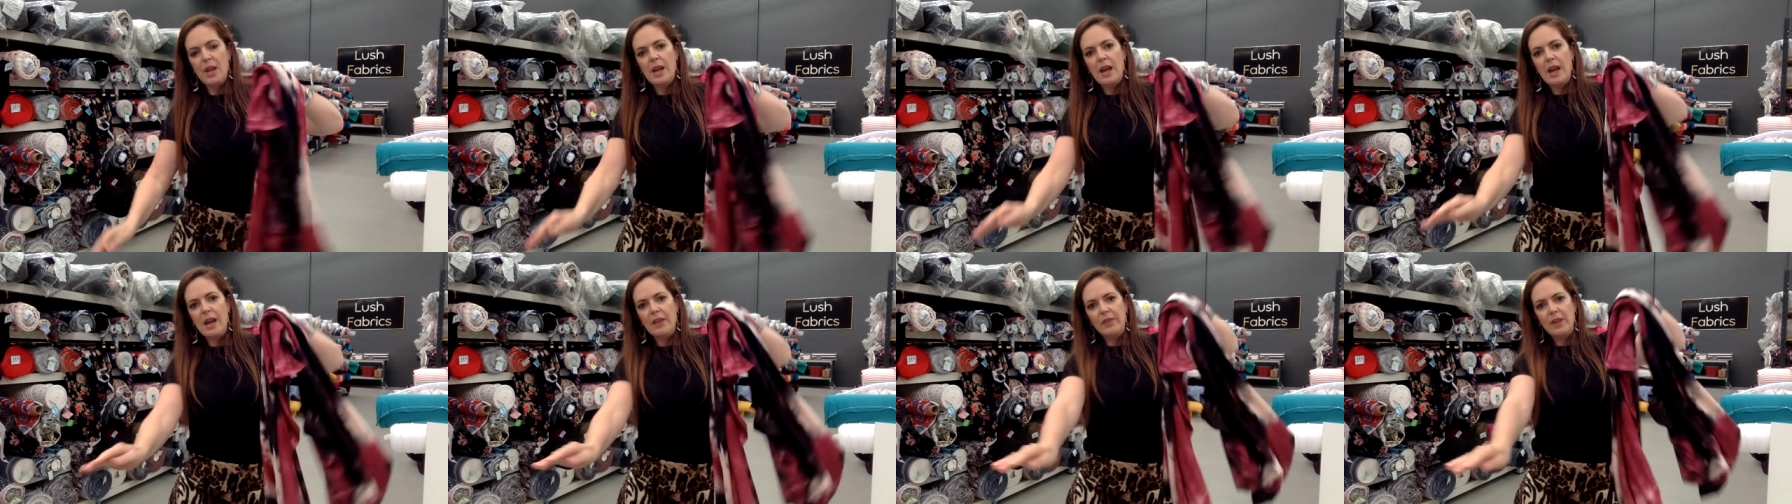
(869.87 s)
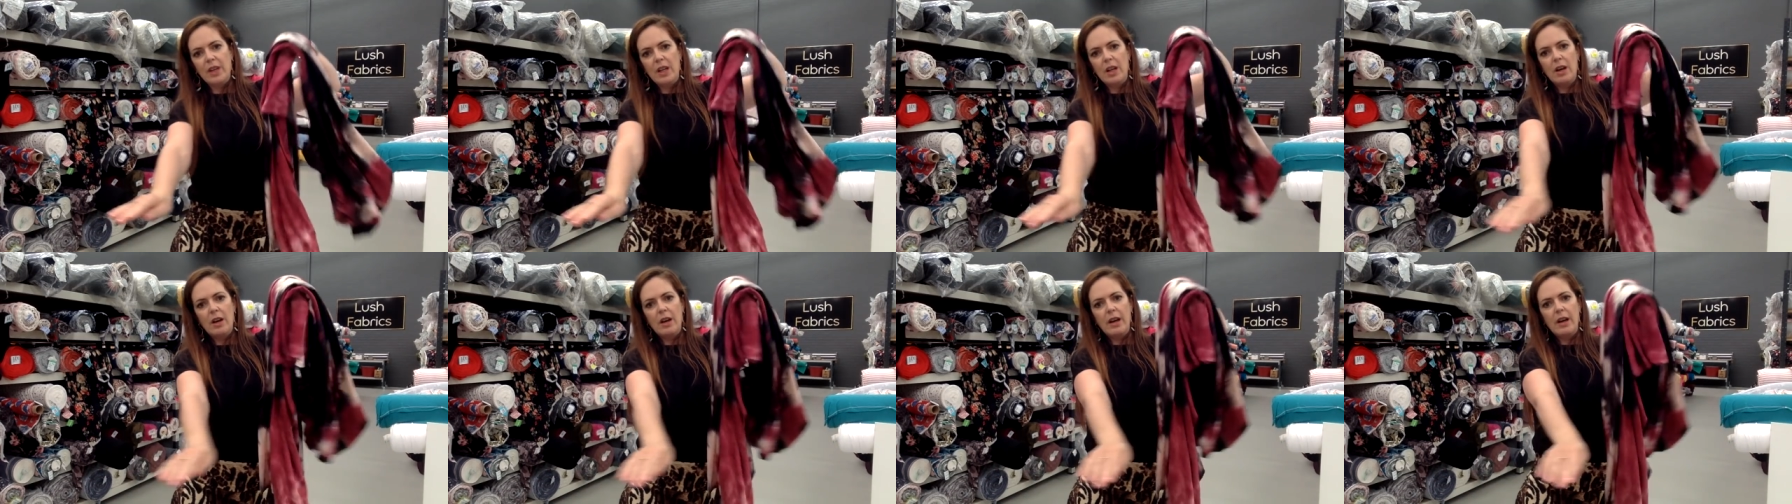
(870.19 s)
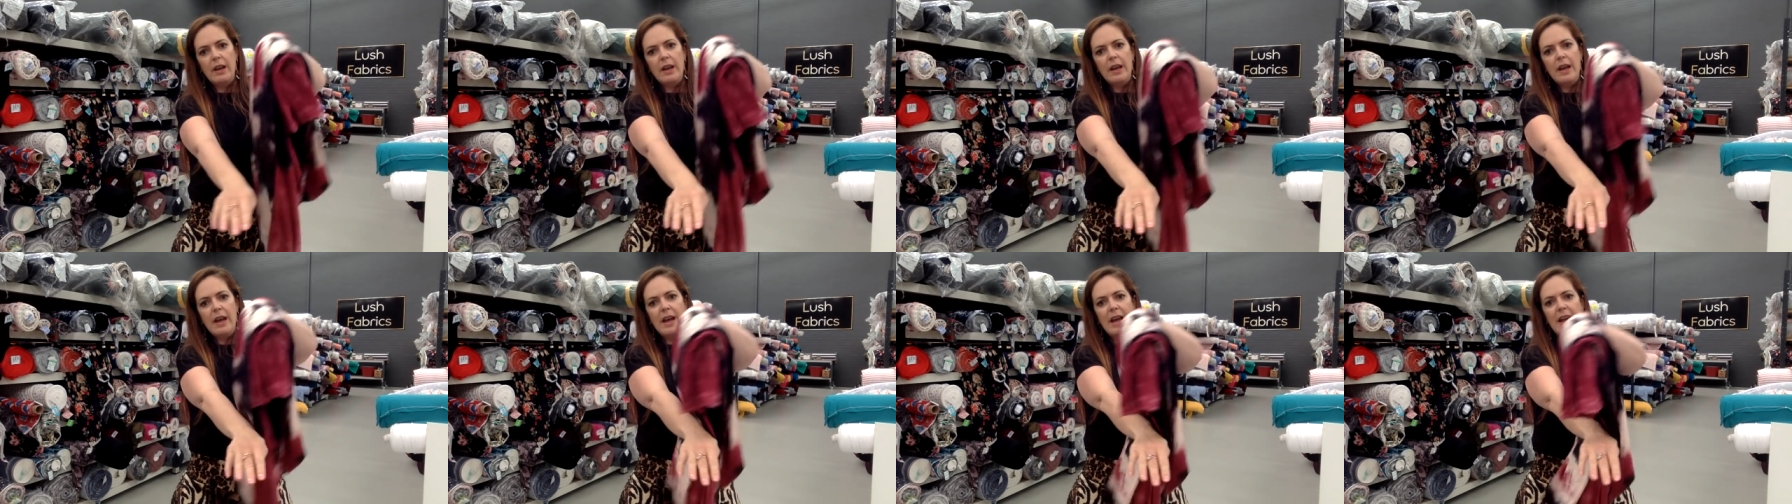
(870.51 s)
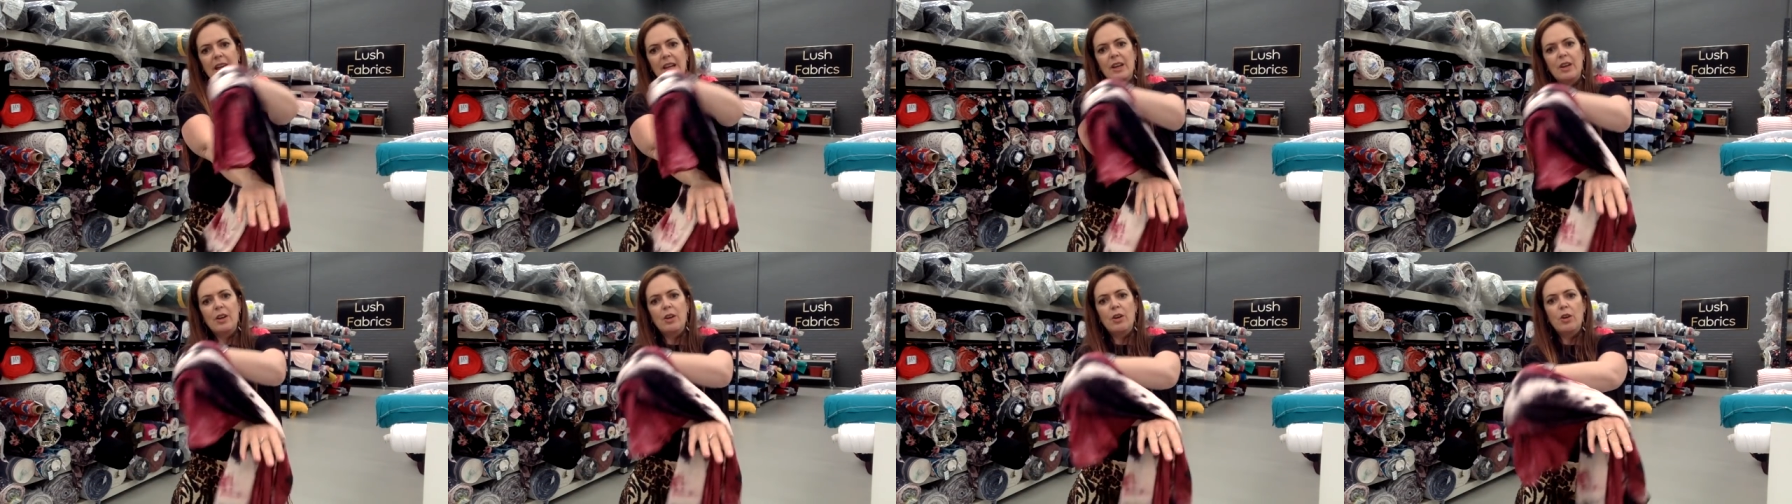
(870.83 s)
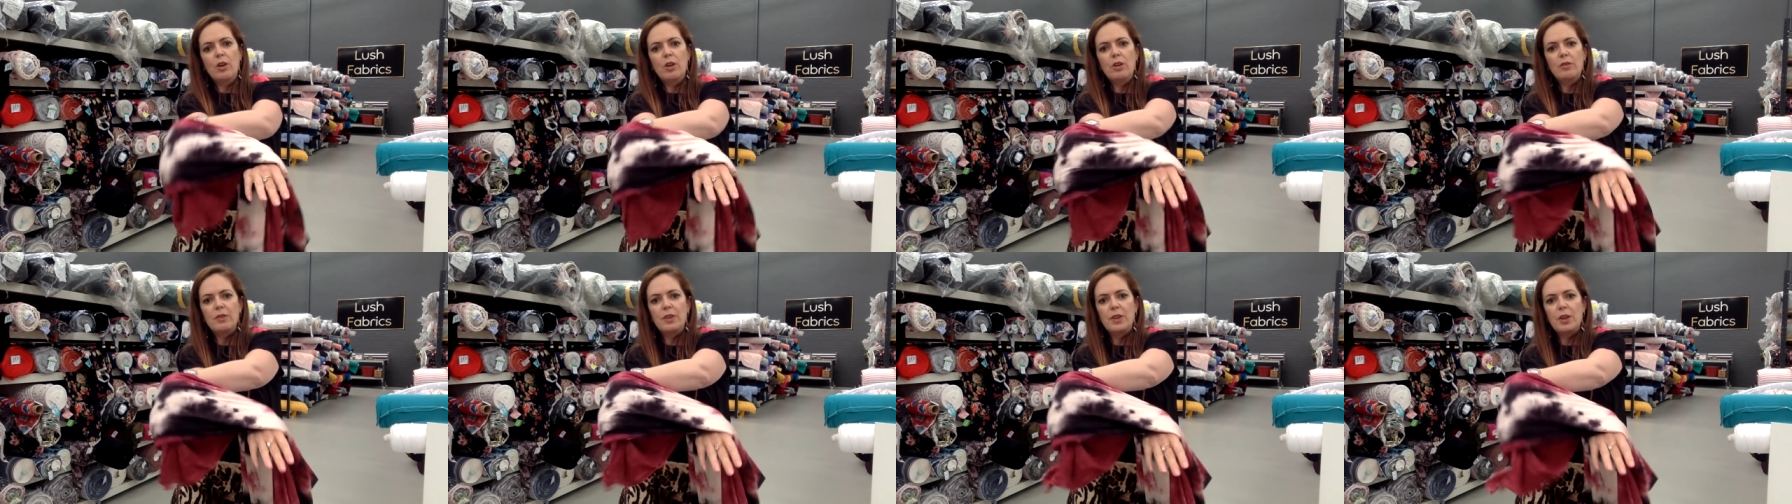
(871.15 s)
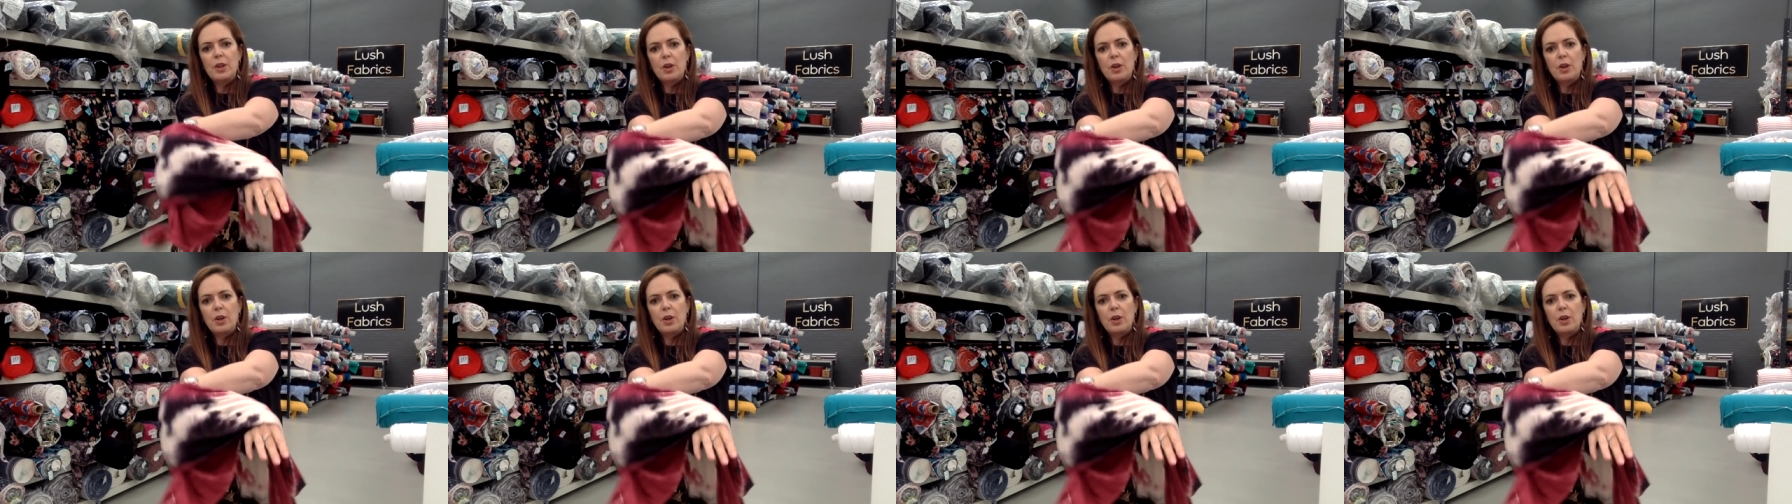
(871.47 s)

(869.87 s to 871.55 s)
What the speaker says: and then I hang it over the